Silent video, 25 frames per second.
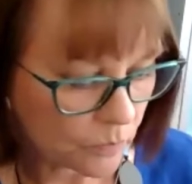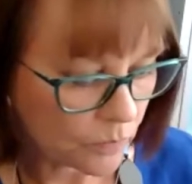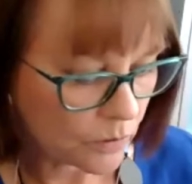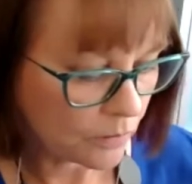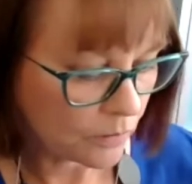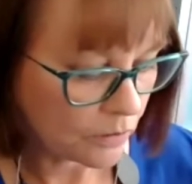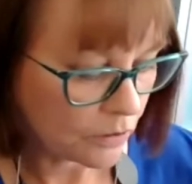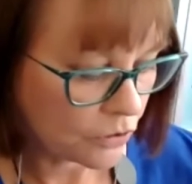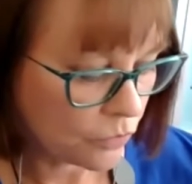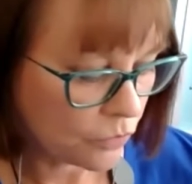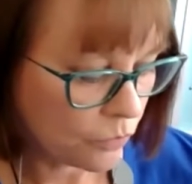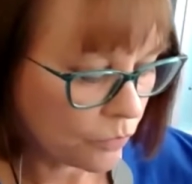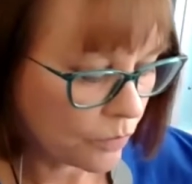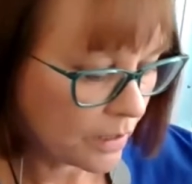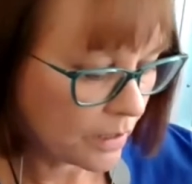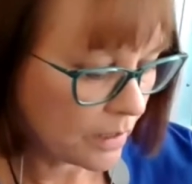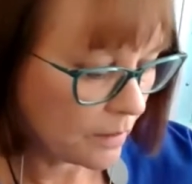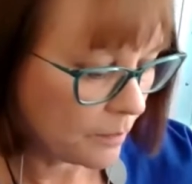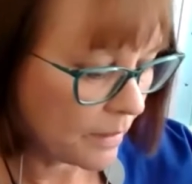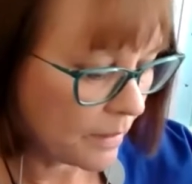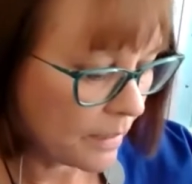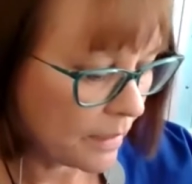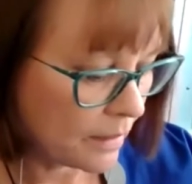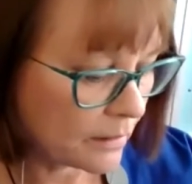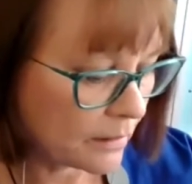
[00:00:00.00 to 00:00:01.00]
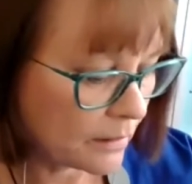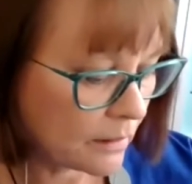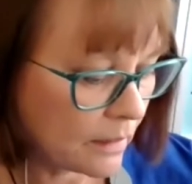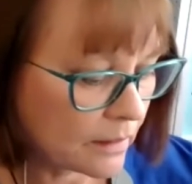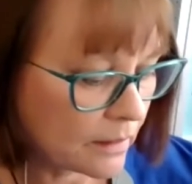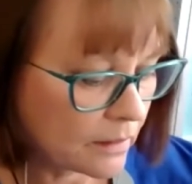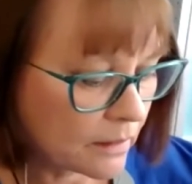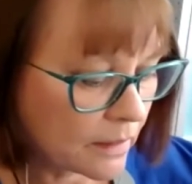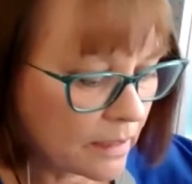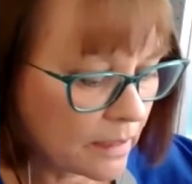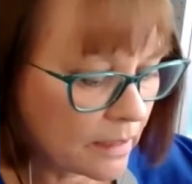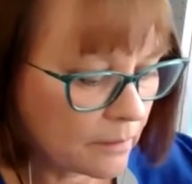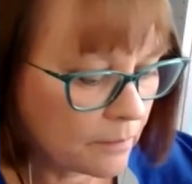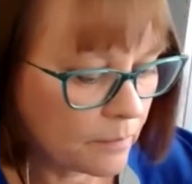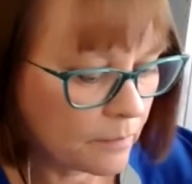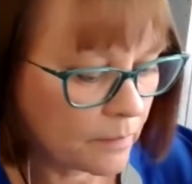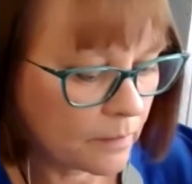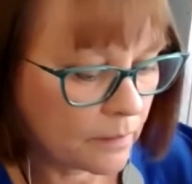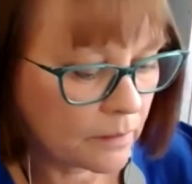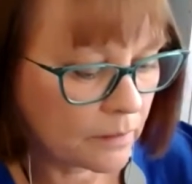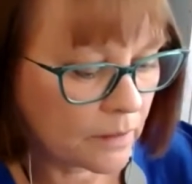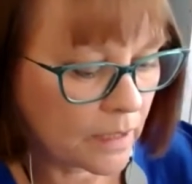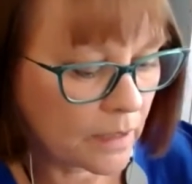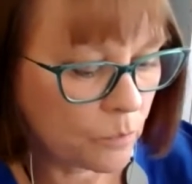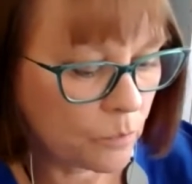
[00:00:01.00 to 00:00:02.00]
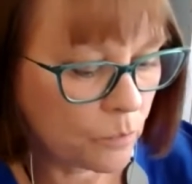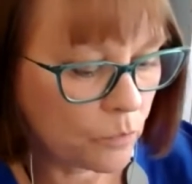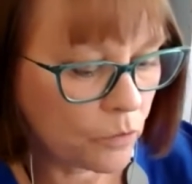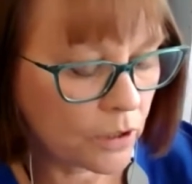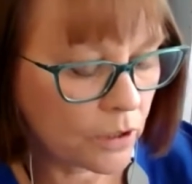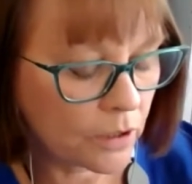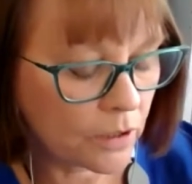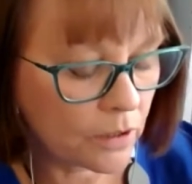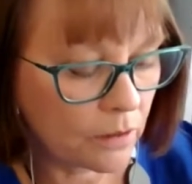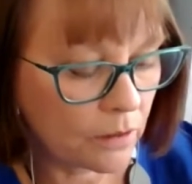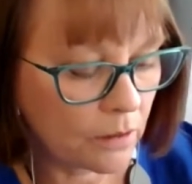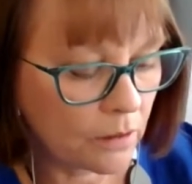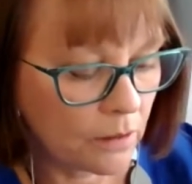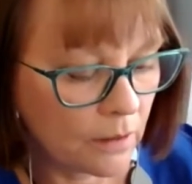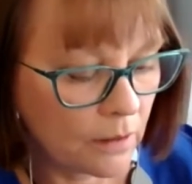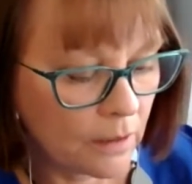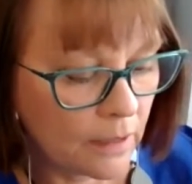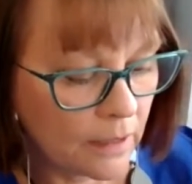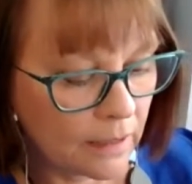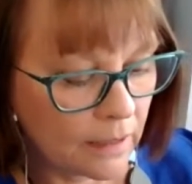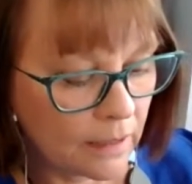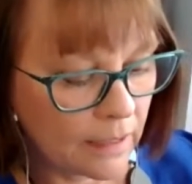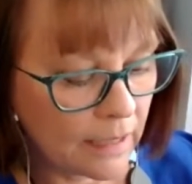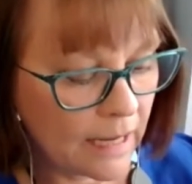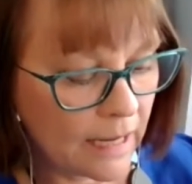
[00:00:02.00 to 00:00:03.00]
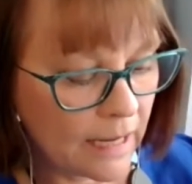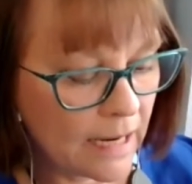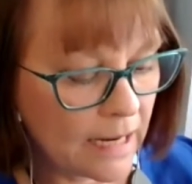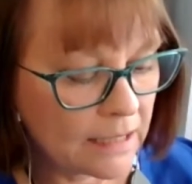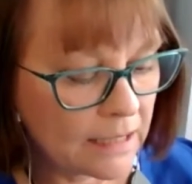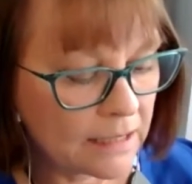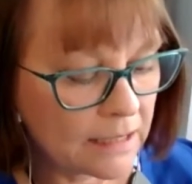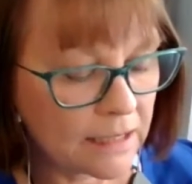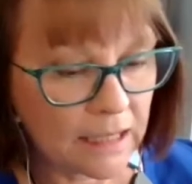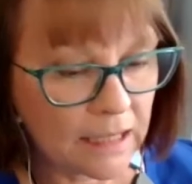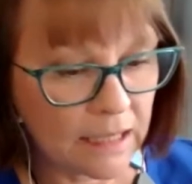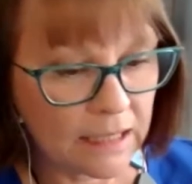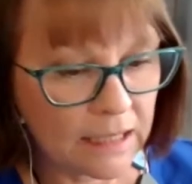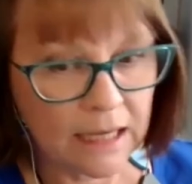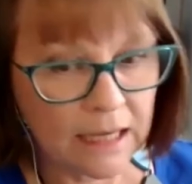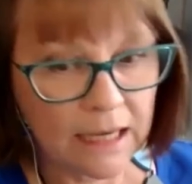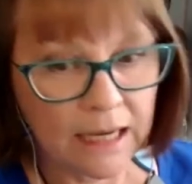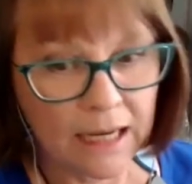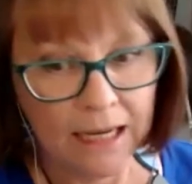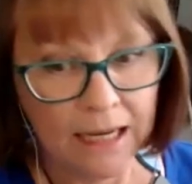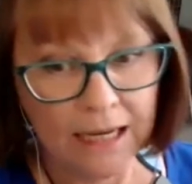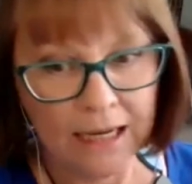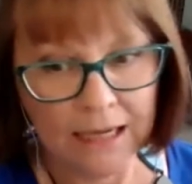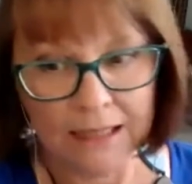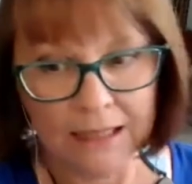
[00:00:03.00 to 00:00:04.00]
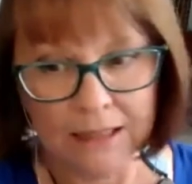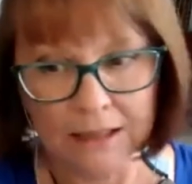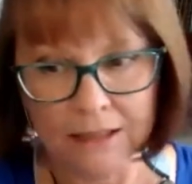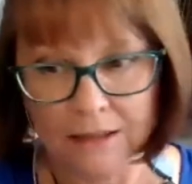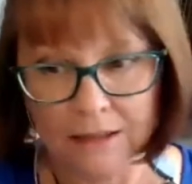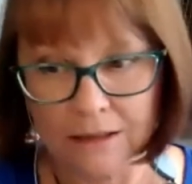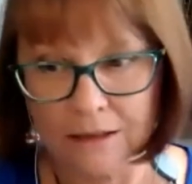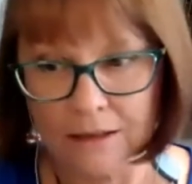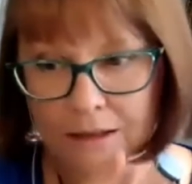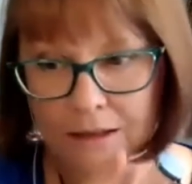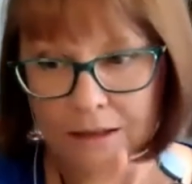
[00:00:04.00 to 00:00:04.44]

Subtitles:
what I was talking about. Like they work hand in hand.